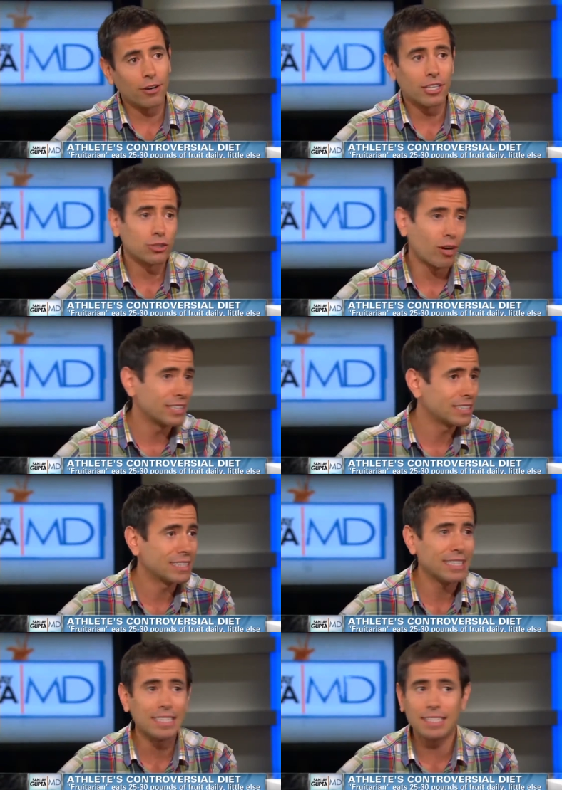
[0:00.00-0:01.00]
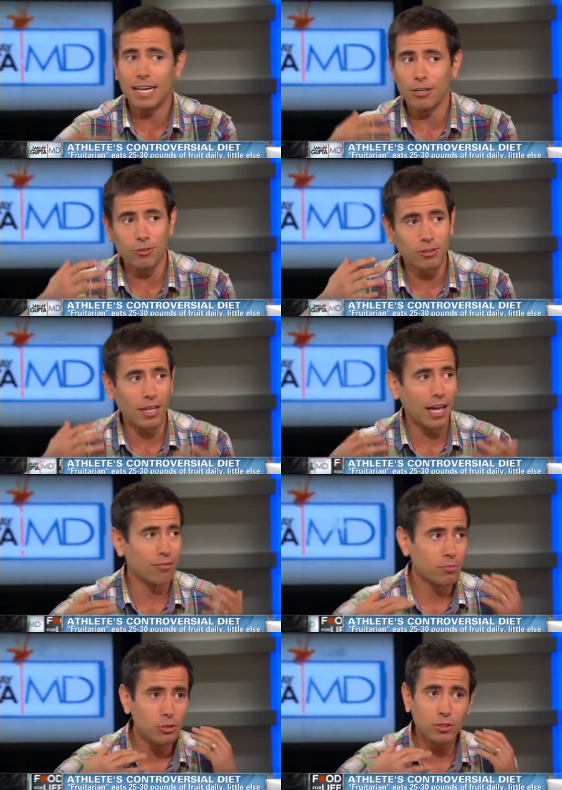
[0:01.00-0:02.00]
I don't get dry skin. I don't
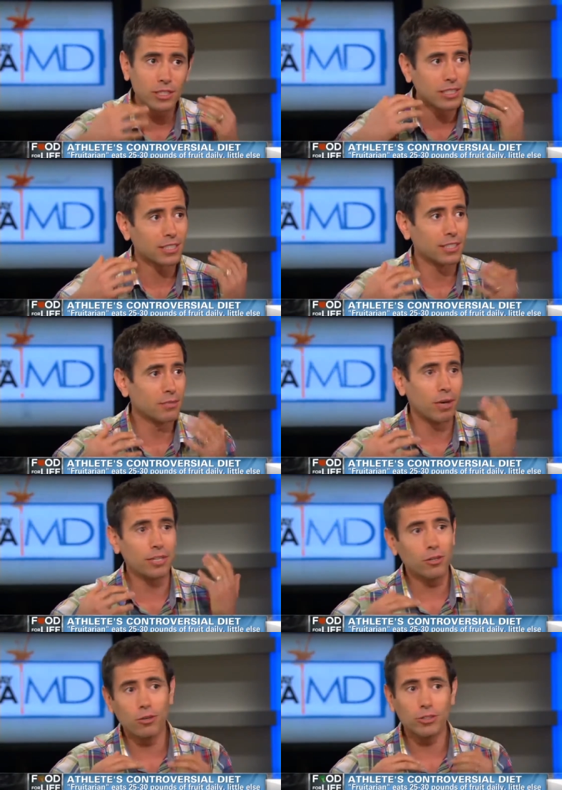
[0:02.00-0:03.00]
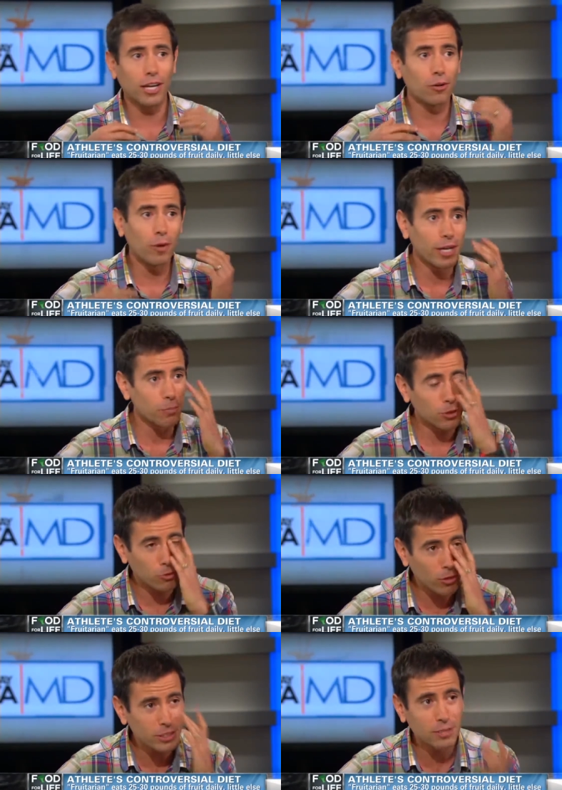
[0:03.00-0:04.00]
have mucus in my nose. I don't wake up with
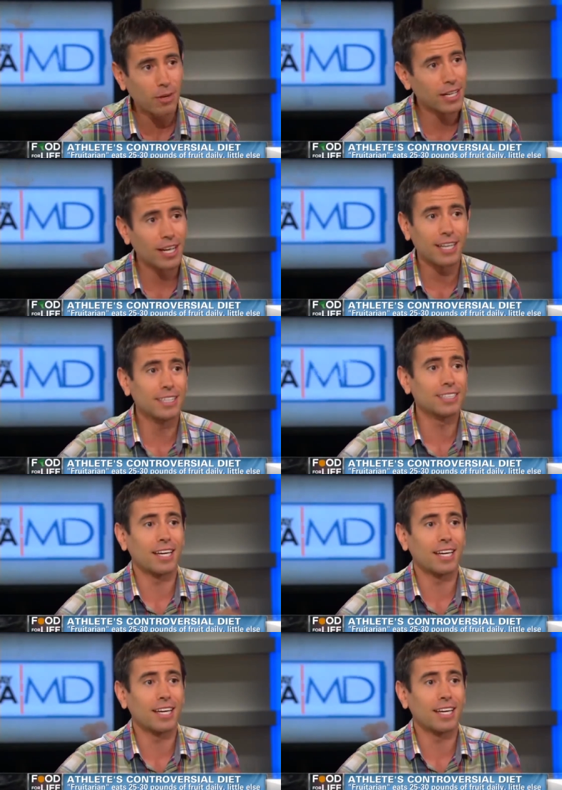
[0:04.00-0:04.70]
crust in my eyes.